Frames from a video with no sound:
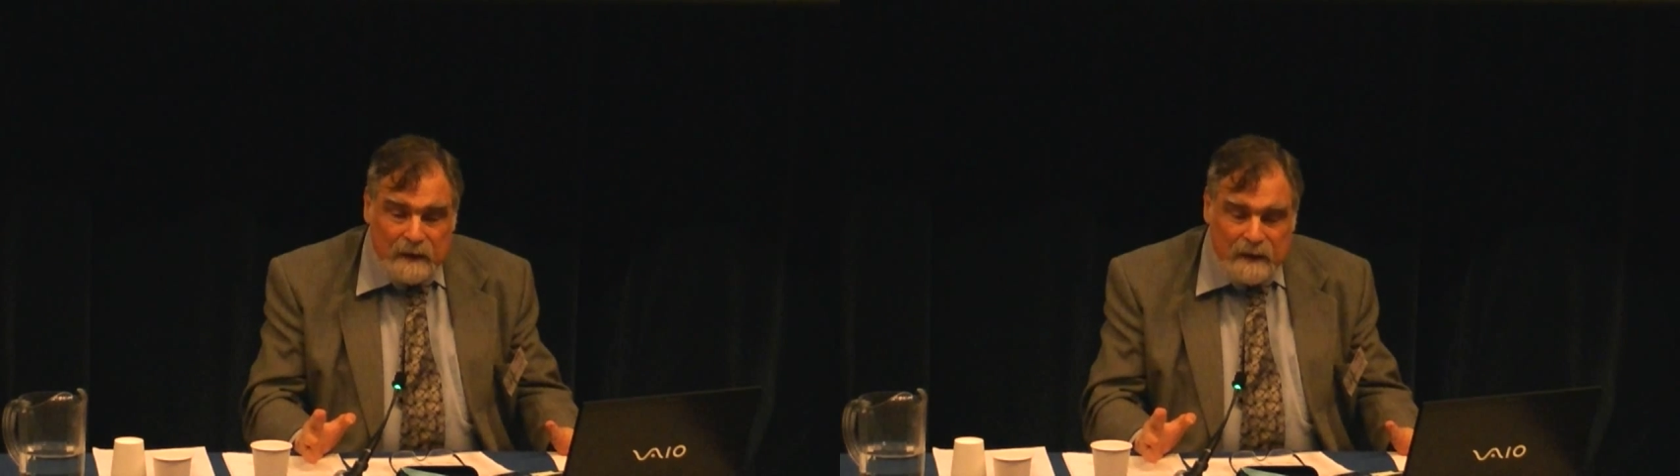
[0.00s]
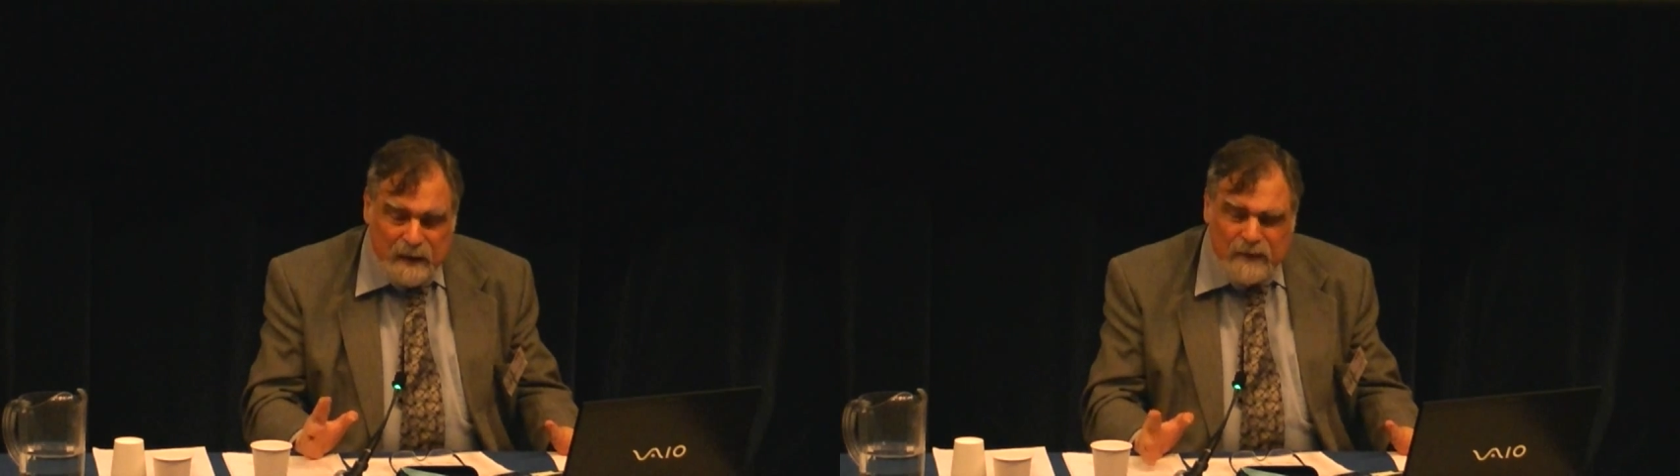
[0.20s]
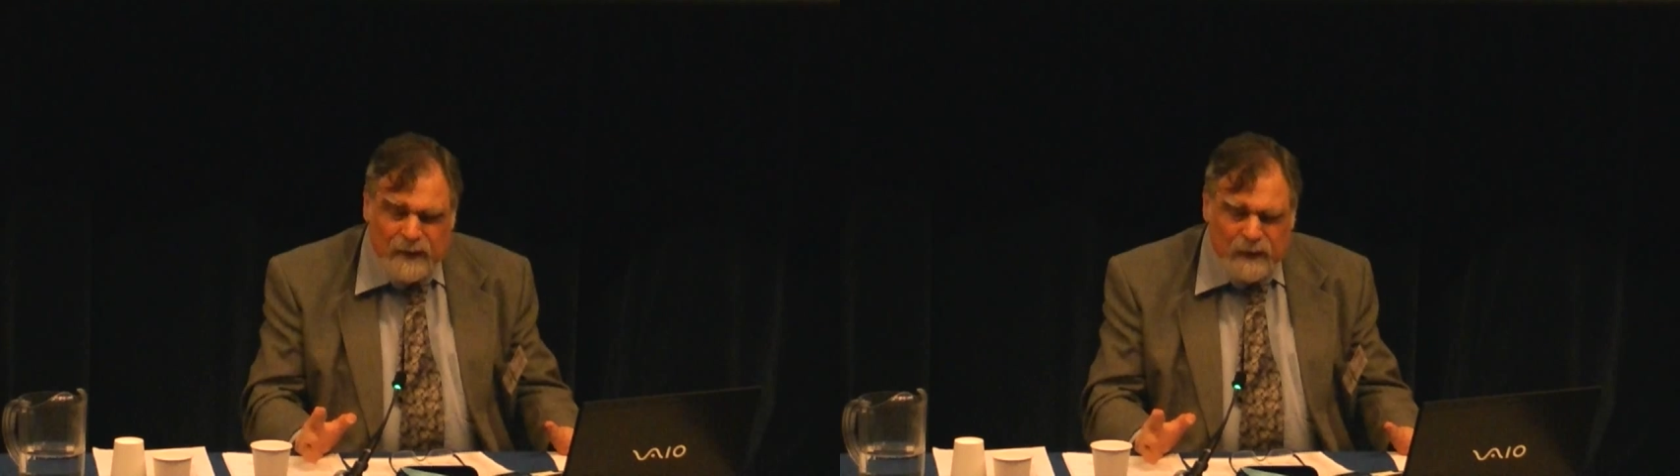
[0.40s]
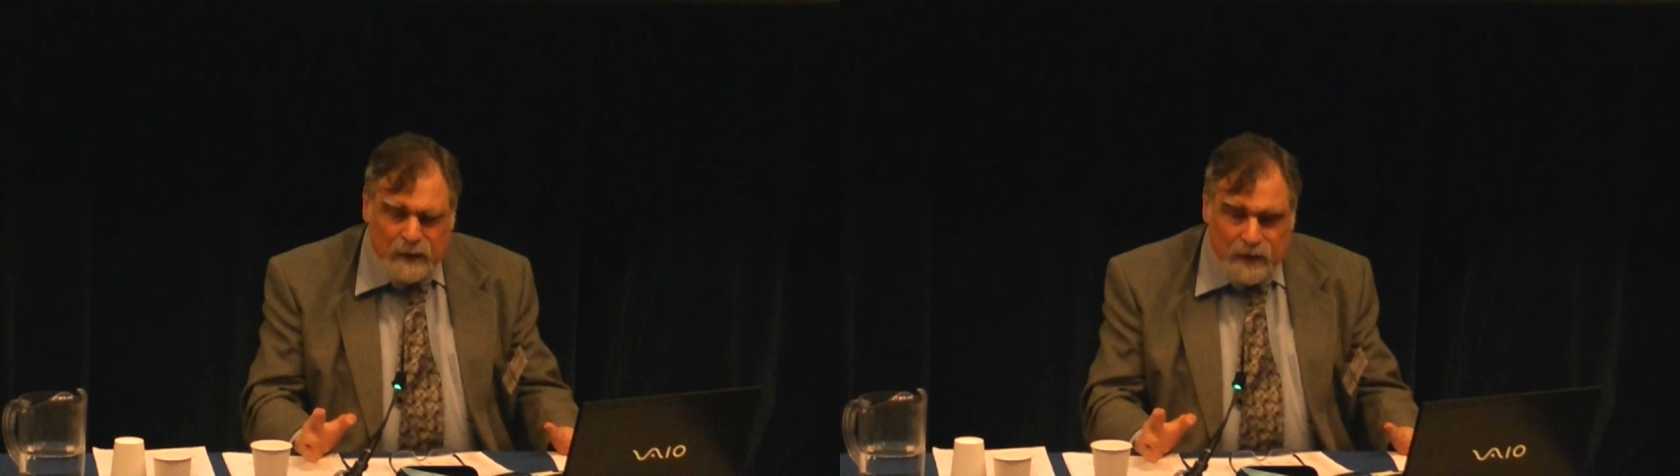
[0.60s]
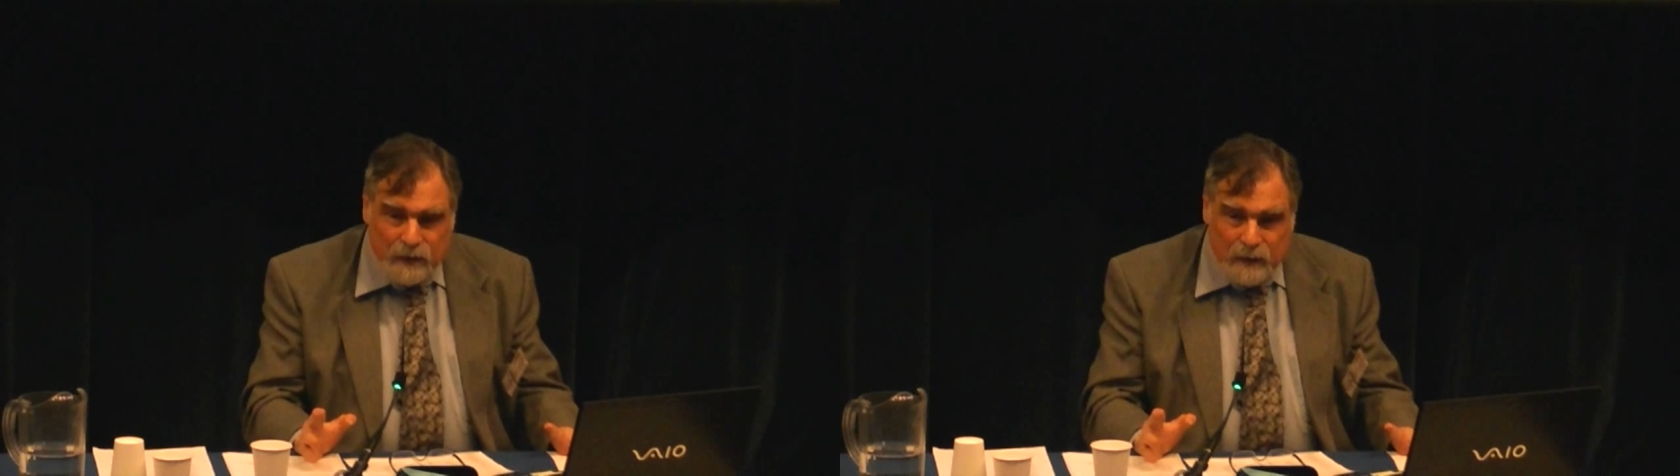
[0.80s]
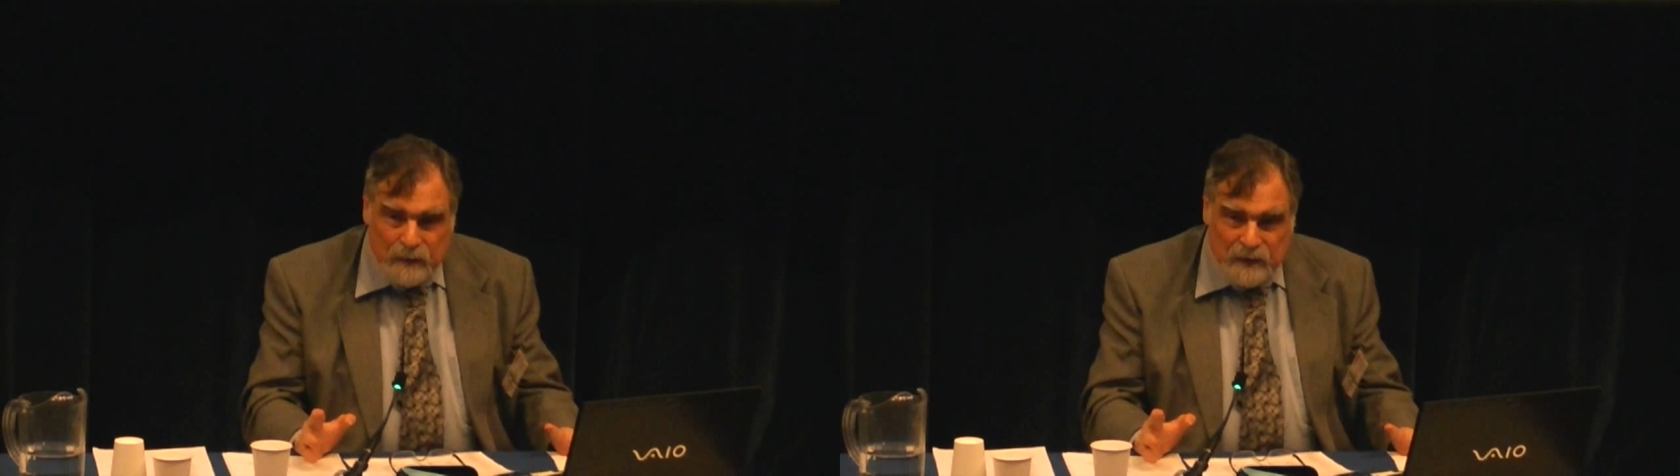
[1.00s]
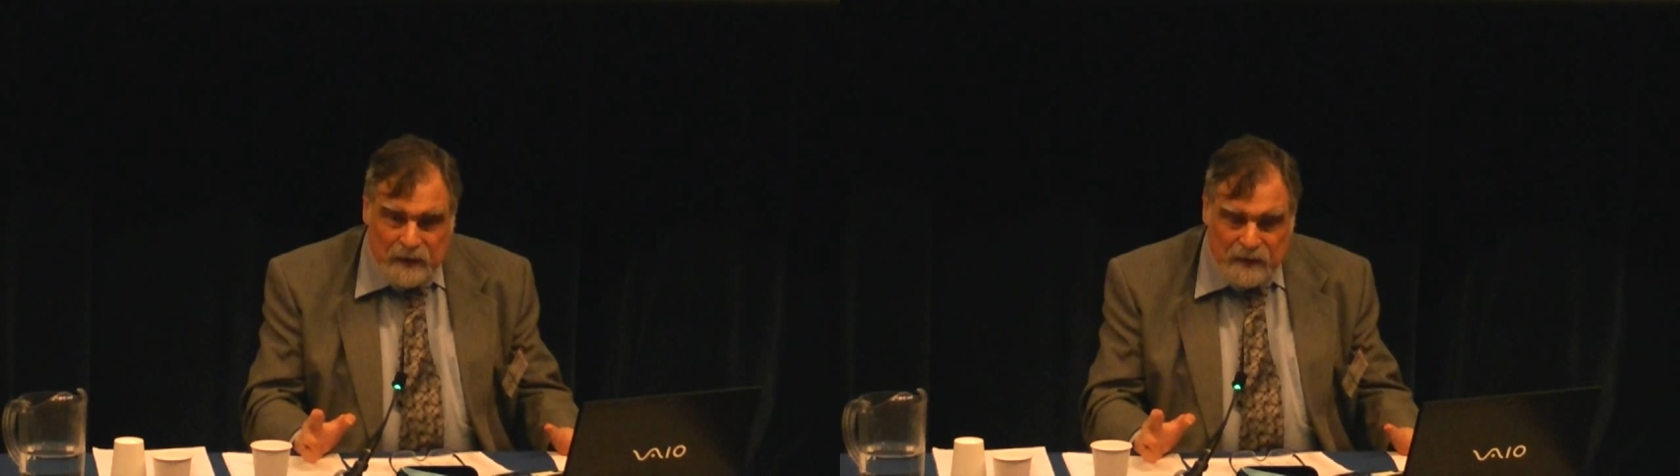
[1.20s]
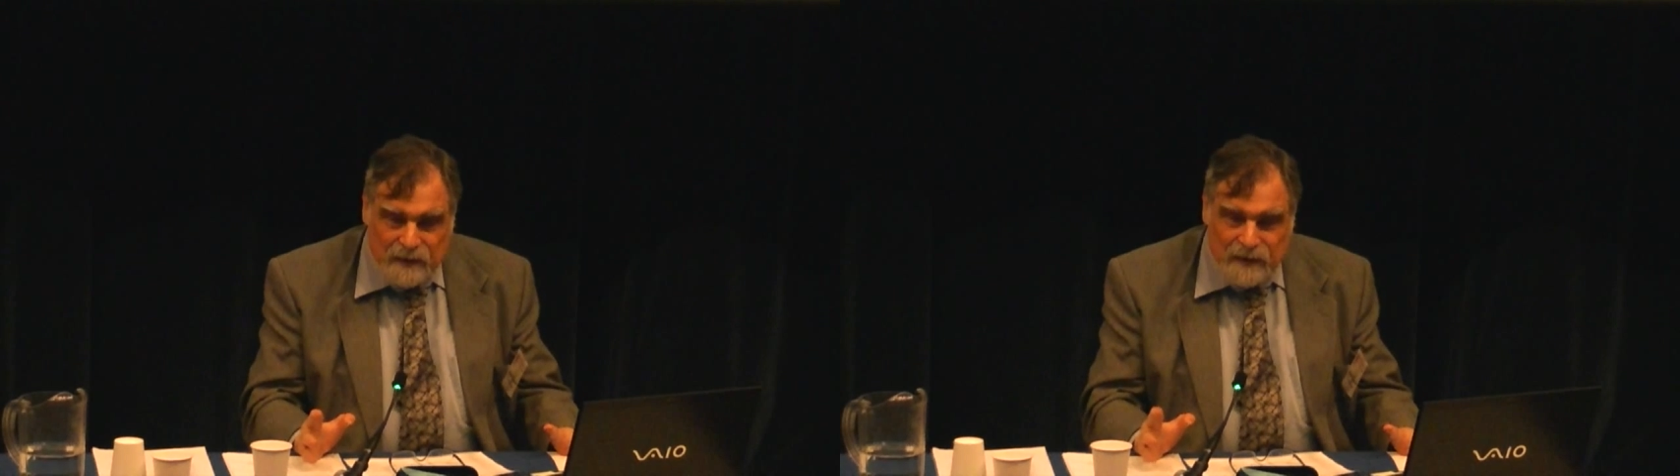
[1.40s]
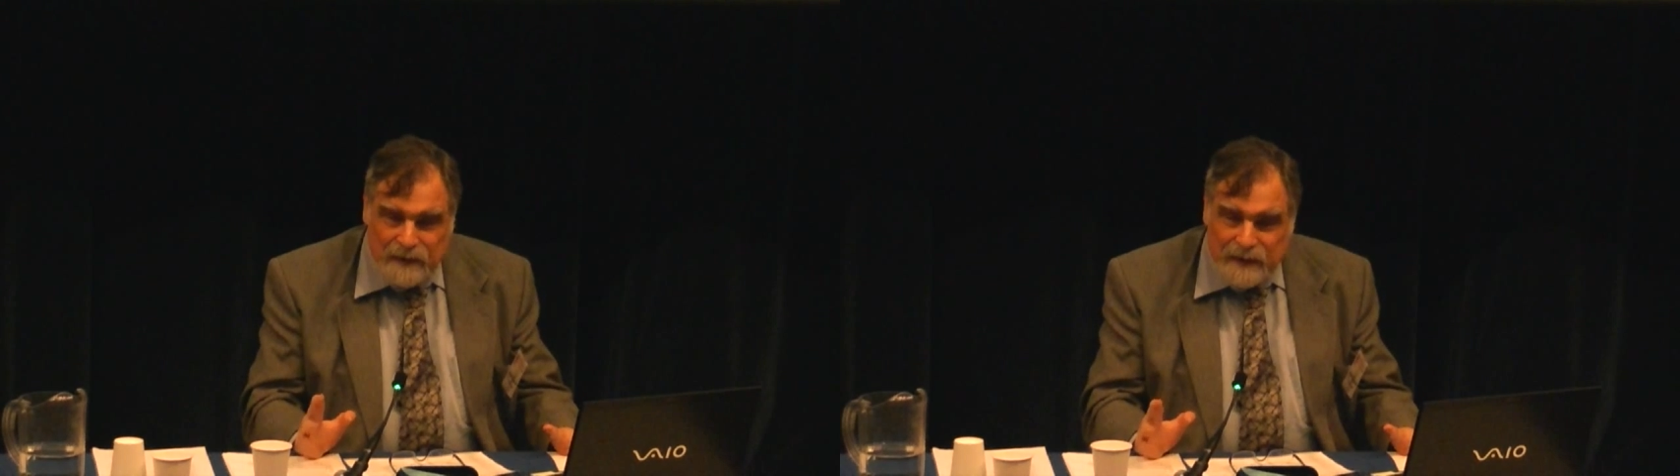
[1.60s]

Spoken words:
difficult circumstances,